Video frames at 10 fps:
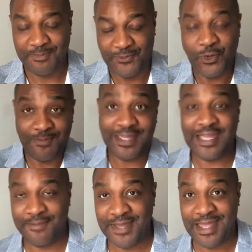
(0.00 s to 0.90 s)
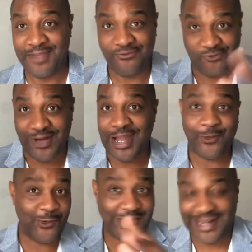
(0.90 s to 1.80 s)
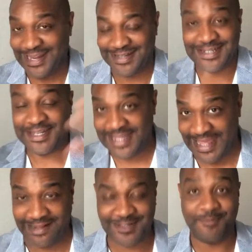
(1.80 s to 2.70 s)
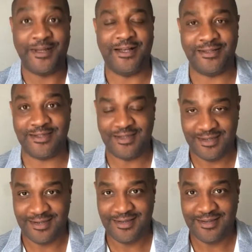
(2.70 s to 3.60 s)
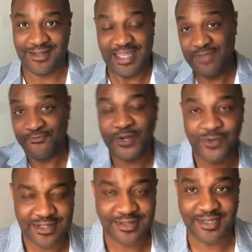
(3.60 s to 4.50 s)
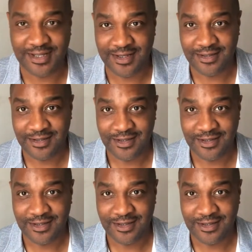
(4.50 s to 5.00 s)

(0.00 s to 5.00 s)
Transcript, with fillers: before you became a viral LinkedIn expert influencer,